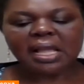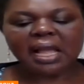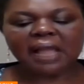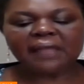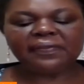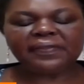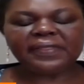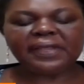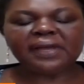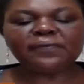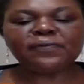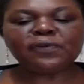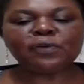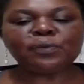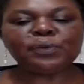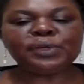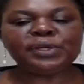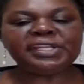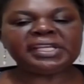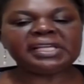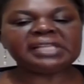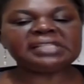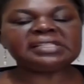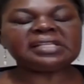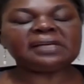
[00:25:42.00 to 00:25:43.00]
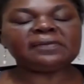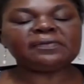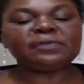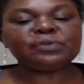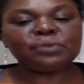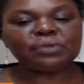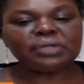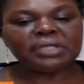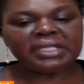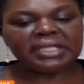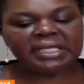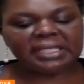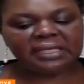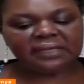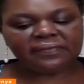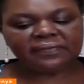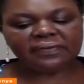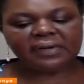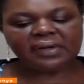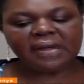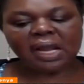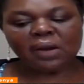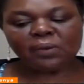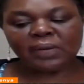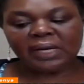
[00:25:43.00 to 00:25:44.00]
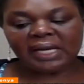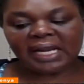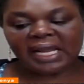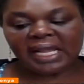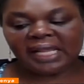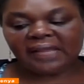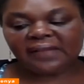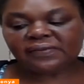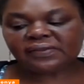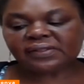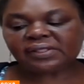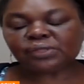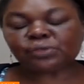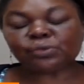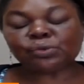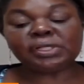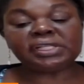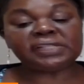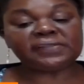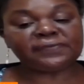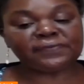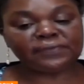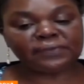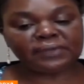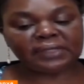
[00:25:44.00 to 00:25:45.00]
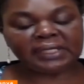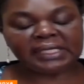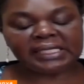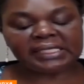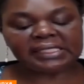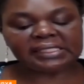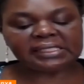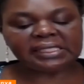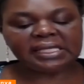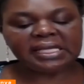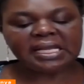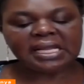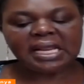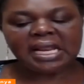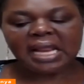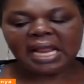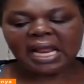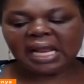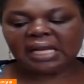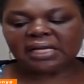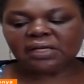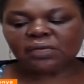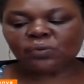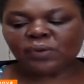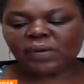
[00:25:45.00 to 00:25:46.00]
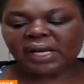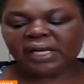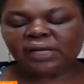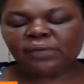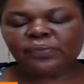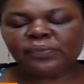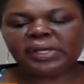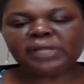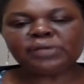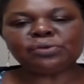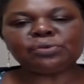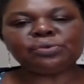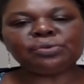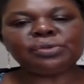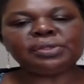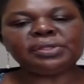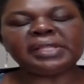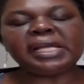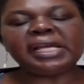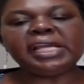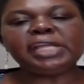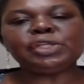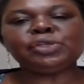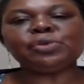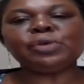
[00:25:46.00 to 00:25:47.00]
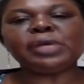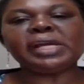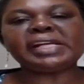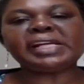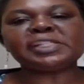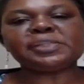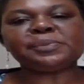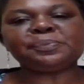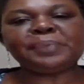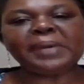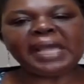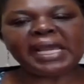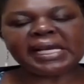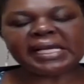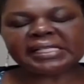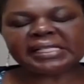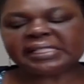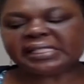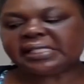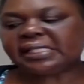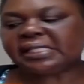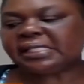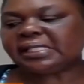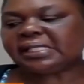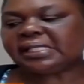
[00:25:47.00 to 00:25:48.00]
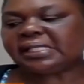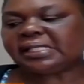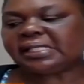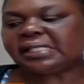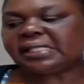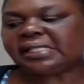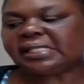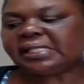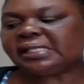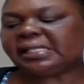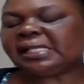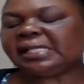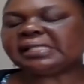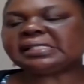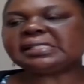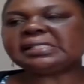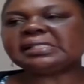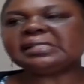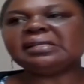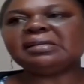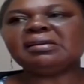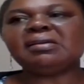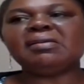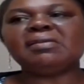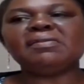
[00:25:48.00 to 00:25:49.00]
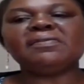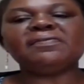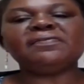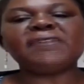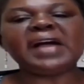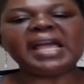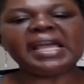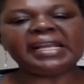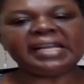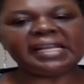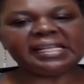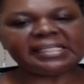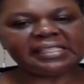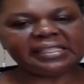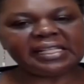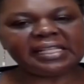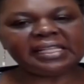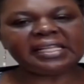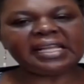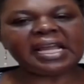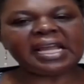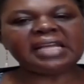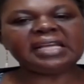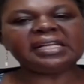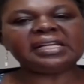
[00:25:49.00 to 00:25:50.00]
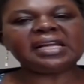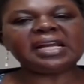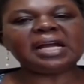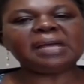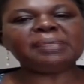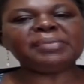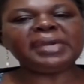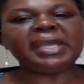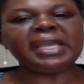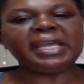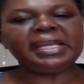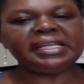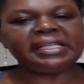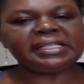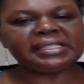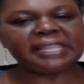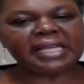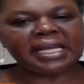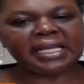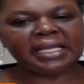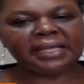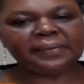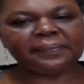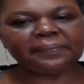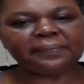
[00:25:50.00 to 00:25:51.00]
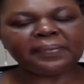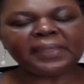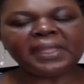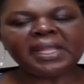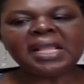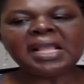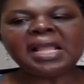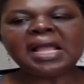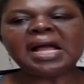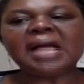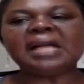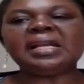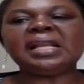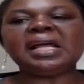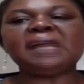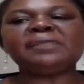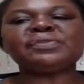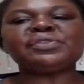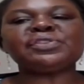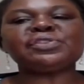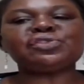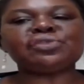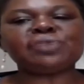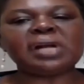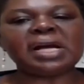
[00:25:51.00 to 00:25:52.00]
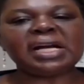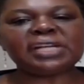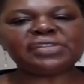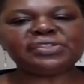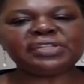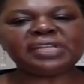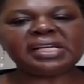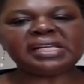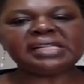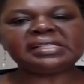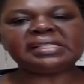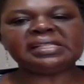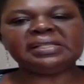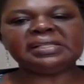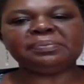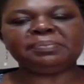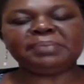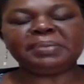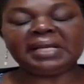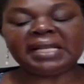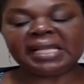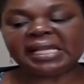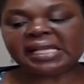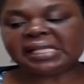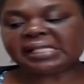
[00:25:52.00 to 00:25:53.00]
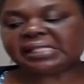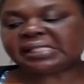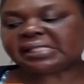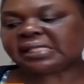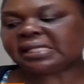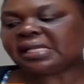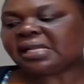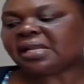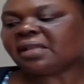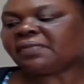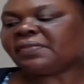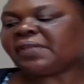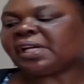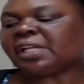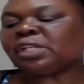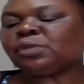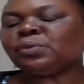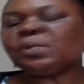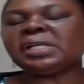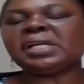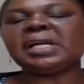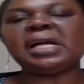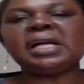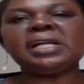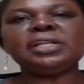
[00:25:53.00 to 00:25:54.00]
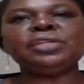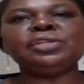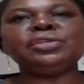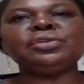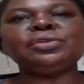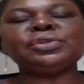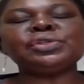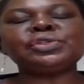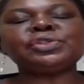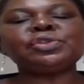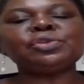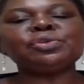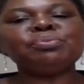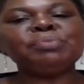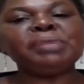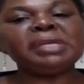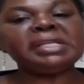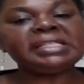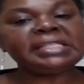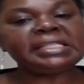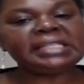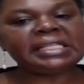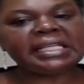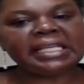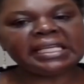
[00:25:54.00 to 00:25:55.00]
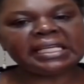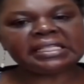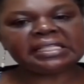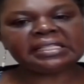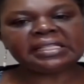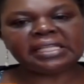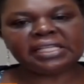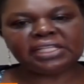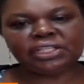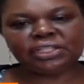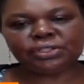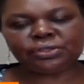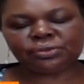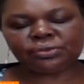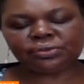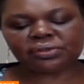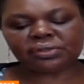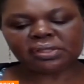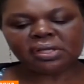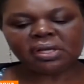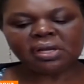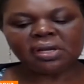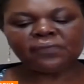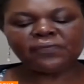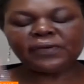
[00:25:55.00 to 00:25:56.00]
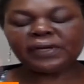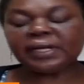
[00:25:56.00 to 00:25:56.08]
And therefore, we just have to live our lives to its fullest. And one way to do that is to expect this virus that can come anytime and have structures in place that we can use to mitigate the issues.